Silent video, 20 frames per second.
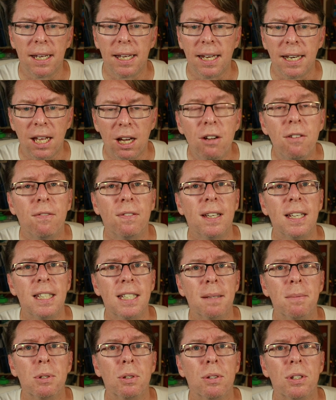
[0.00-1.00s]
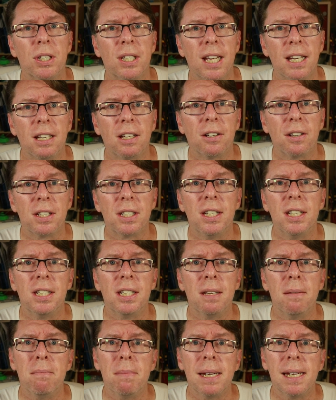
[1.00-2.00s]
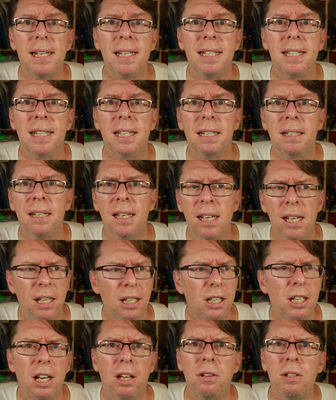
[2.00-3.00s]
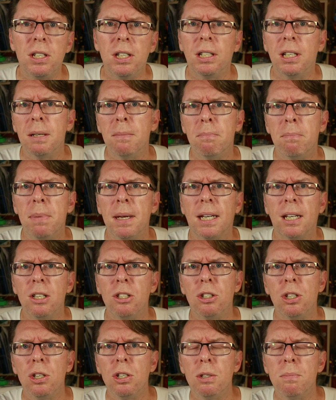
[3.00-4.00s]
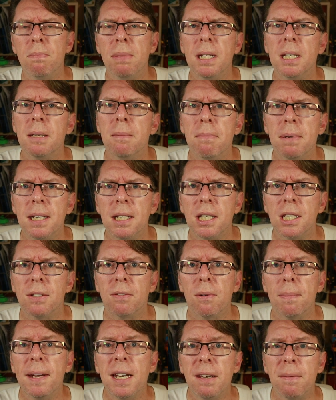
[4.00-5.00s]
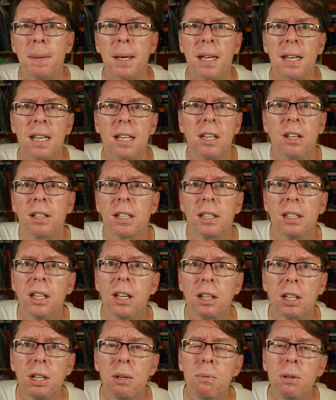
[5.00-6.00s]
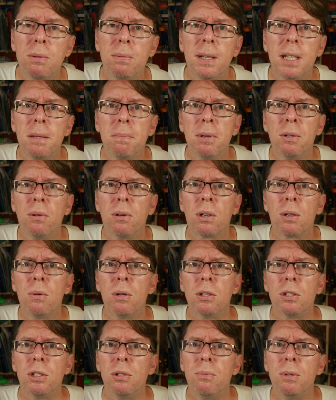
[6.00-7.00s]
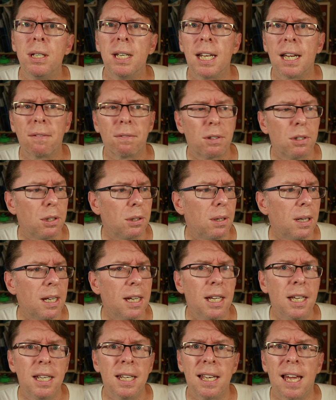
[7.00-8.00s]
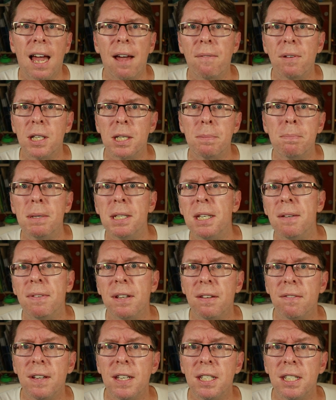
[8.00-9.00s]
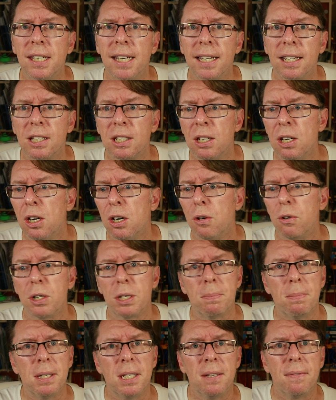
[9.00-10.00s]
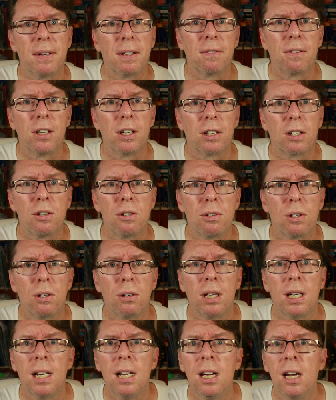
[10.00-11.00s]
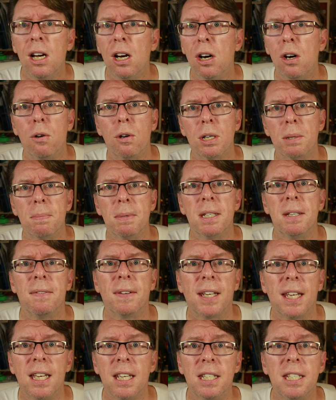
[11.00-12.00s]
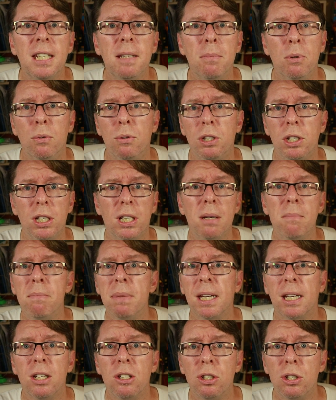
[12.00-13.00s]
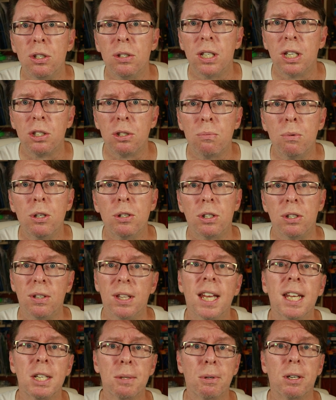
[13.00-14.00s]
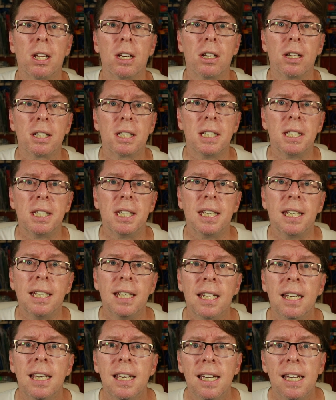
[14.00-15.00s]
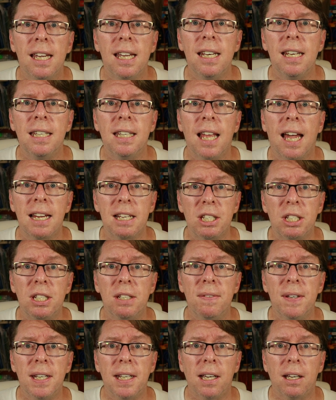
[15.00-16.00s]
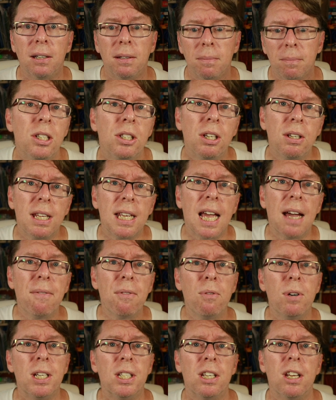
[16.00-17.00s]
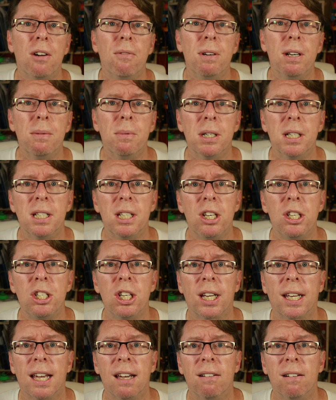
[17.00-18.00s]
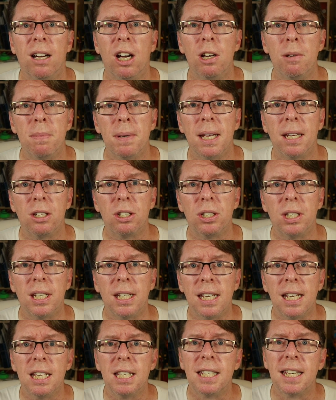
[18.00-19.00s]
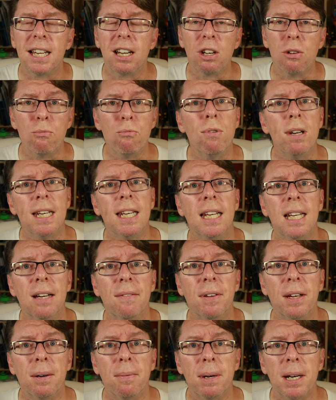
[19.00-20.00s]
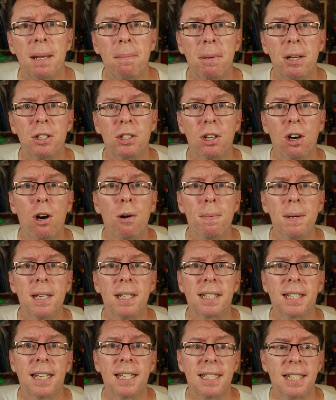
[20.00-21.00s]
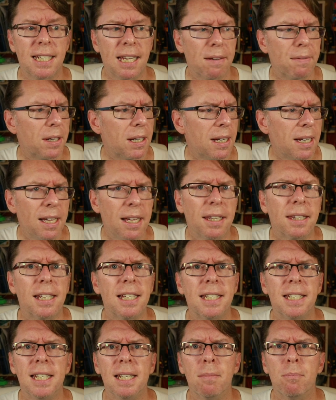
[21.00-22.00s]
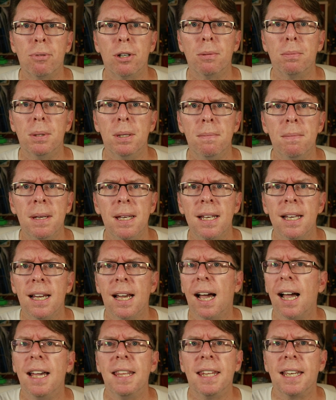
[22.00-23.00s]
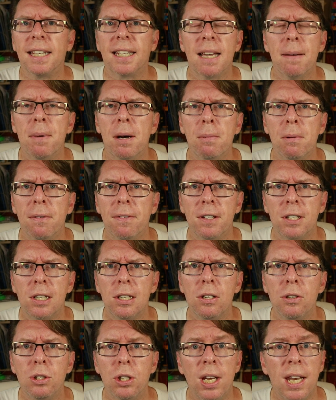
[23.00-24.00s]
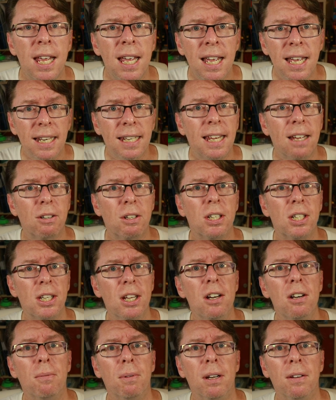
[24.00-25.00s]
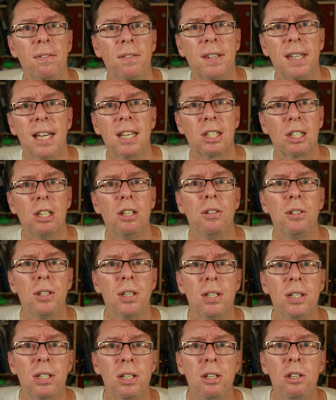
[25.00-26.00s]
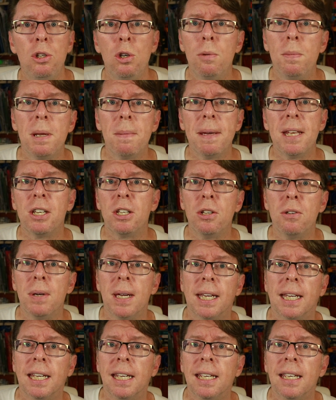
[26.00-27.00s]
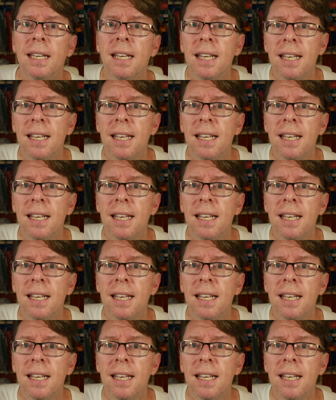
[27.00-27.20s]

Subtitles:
And hopefully some sort of standardized system means that, you know, you can pick and choose bits and pieces from anywhere, like you would when you built a quad. You wouldn't have to have a specific VTX or a specific flight controller or a specific ESC board. You can pick and choose as you want to. That's what I'd like to see in HD video. So the other reason I really wanted to check out OpenHD is that I really love it when a bunch of hobbyists get together, they see a problem and they come up with a solution. Now, to start with, that solution's normally a bit doohickey.